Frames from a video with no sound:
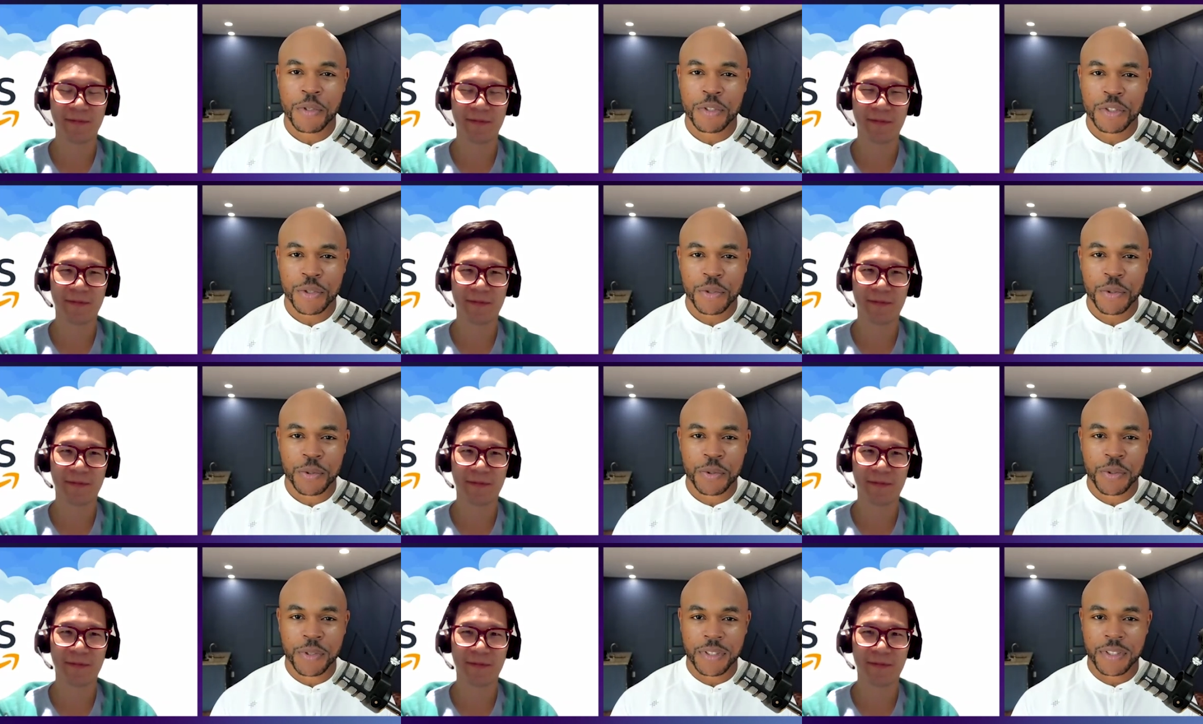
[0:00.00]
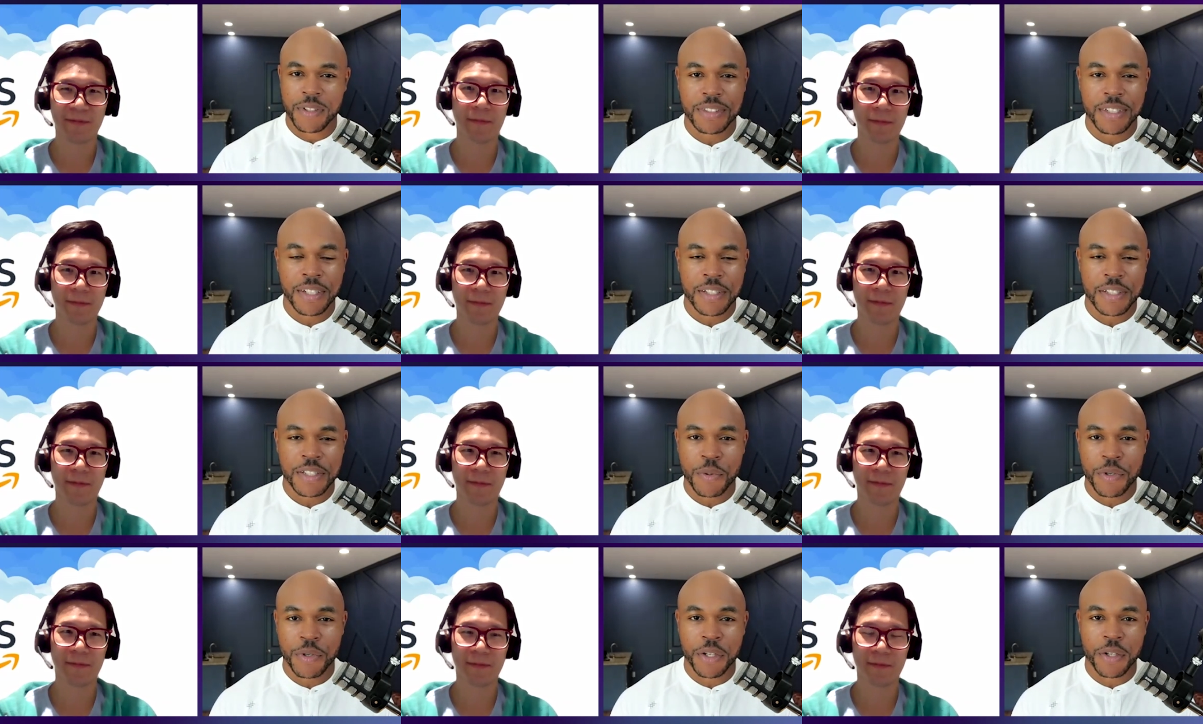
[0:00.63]
Speaker 1: won't you, you know,
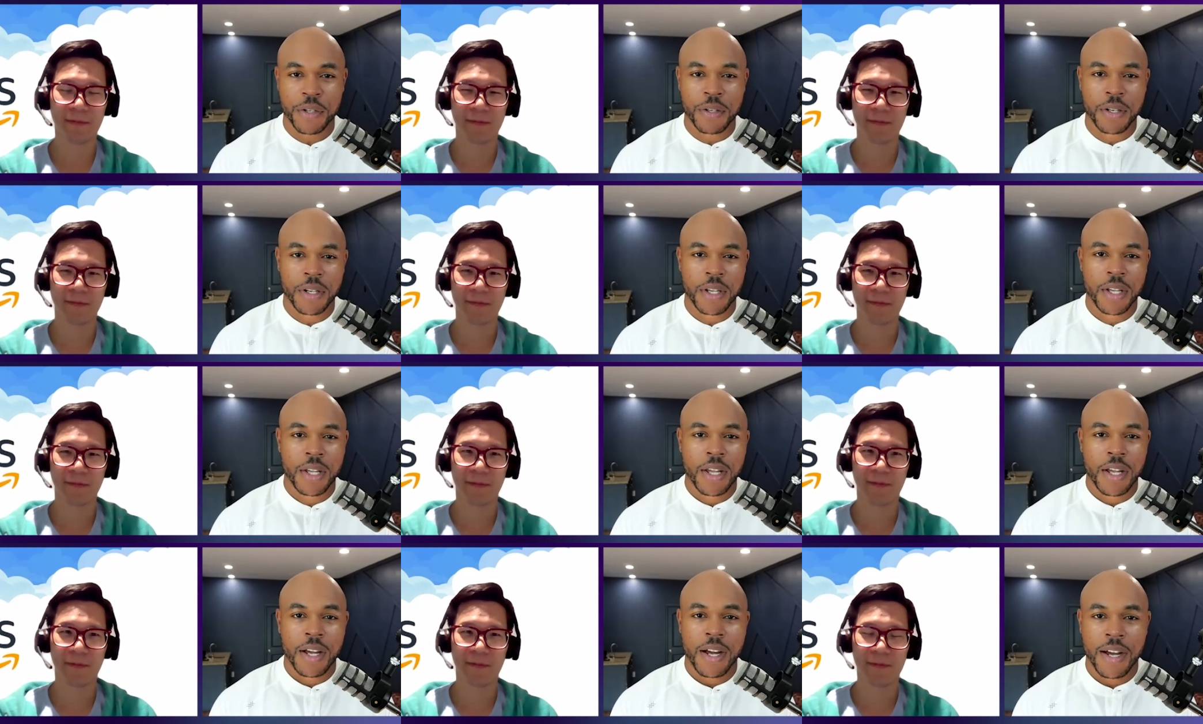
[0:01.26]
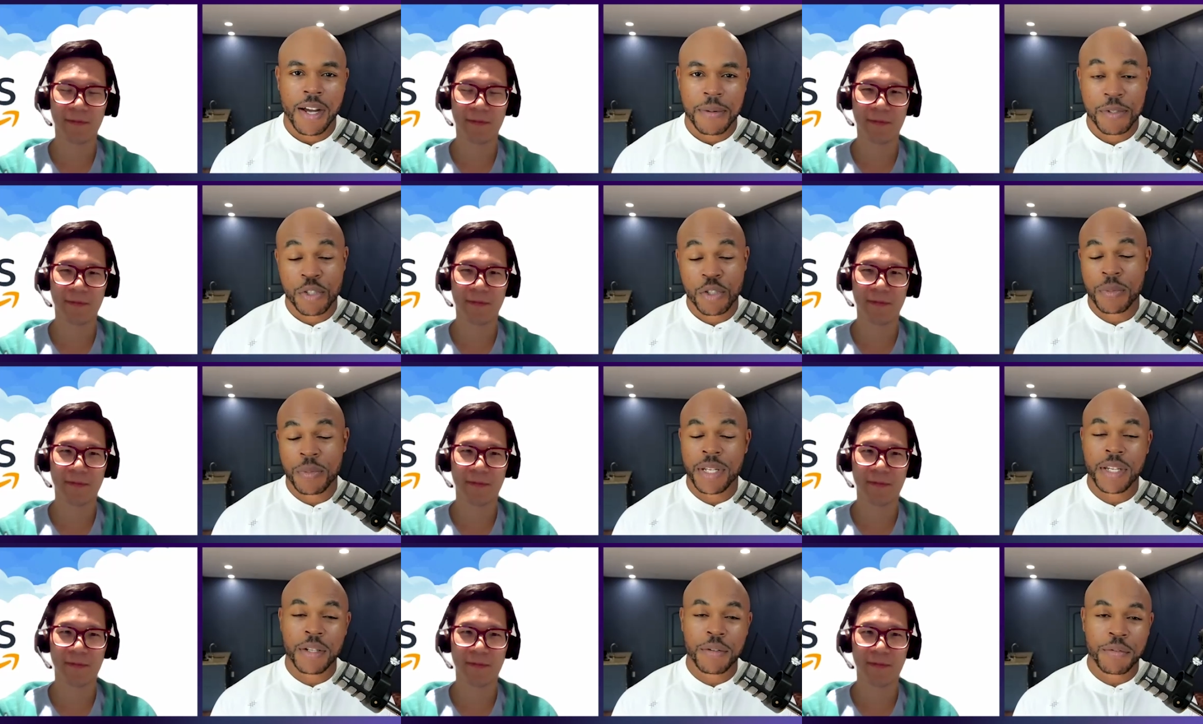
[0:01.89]
tell us where you're um,
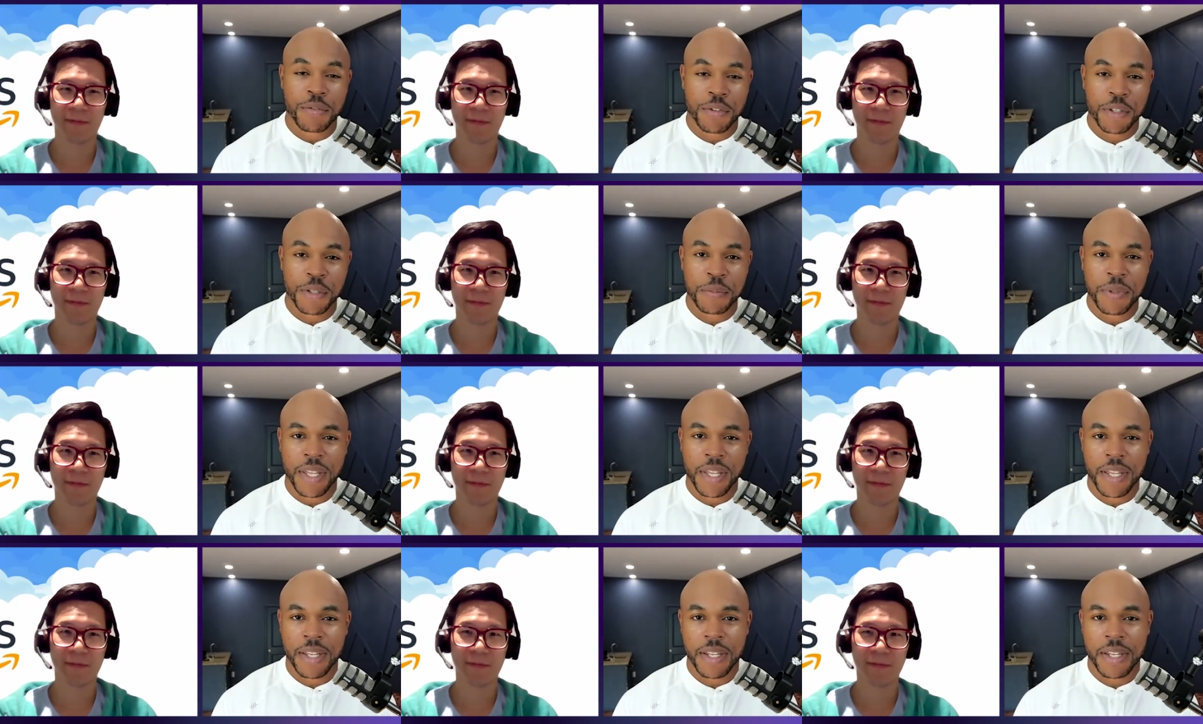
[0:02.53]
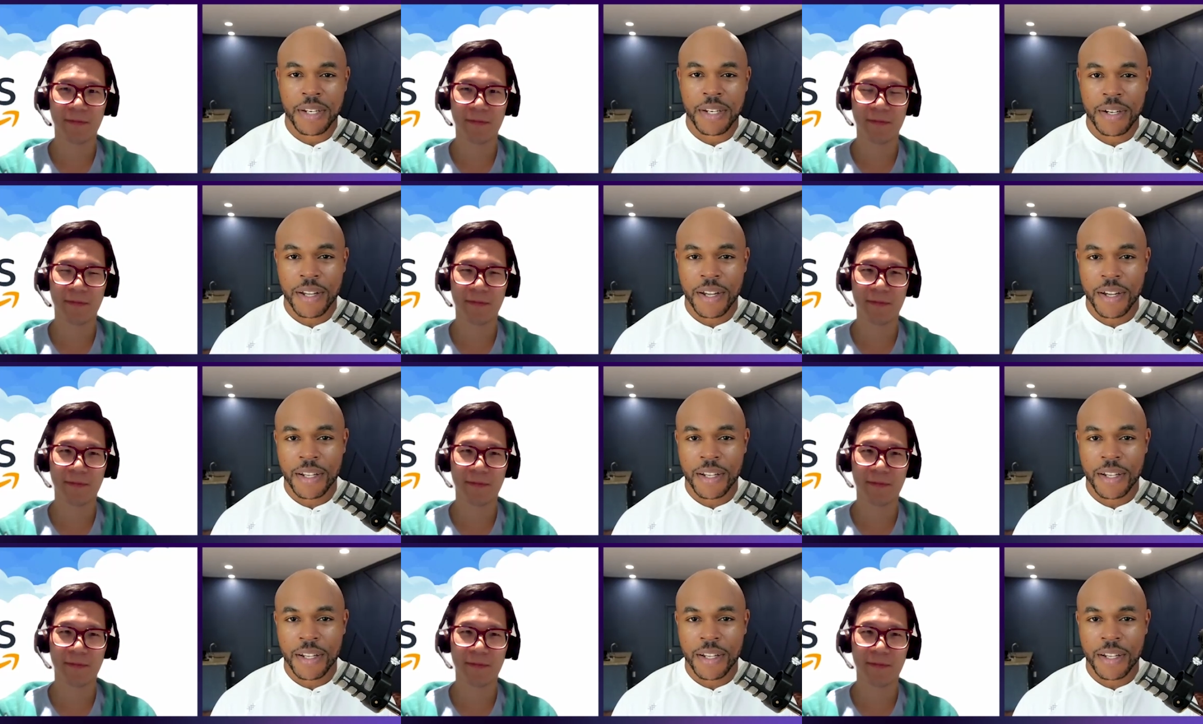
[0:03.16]
zooming in from and uh,